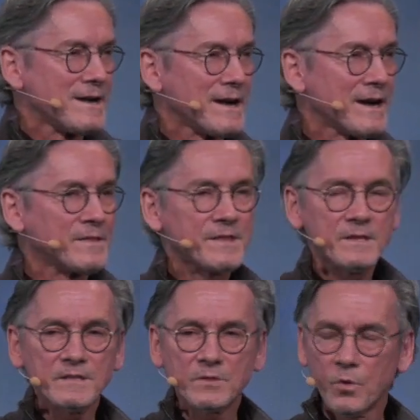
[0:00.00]
And
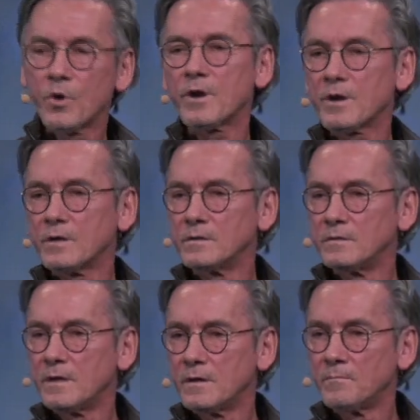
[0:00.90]
the tour
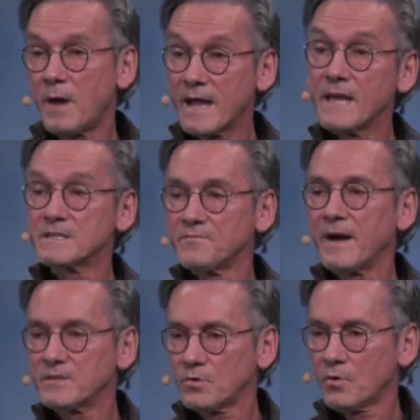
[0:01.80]
my end of my
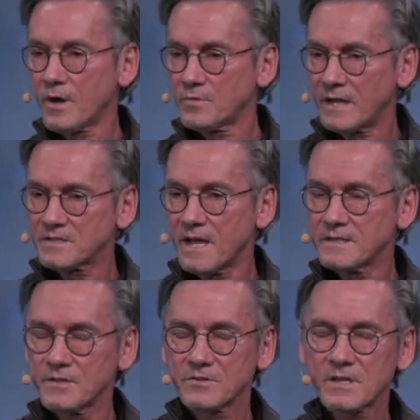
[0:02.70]
tour, I signed a
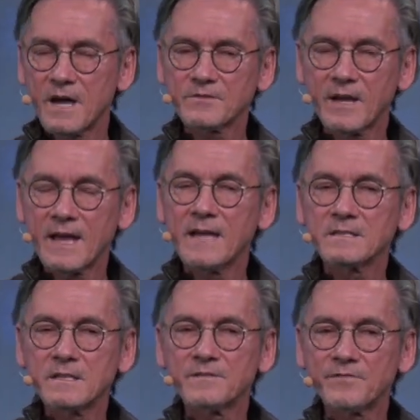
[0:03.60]
year's contract,
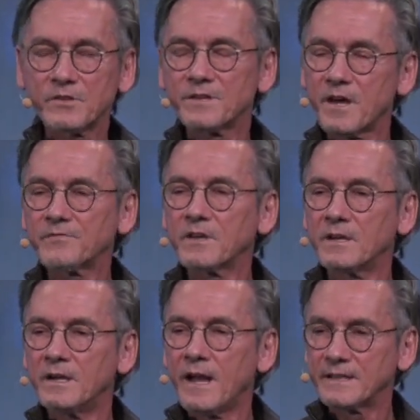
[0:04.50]
ended in Philadelphia
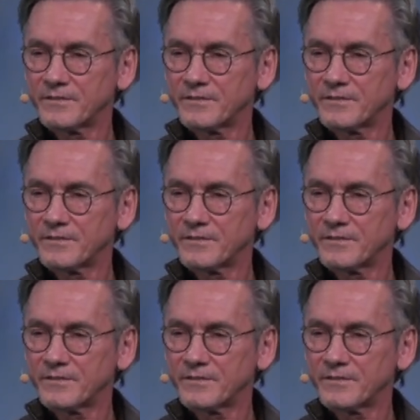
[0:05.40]
at the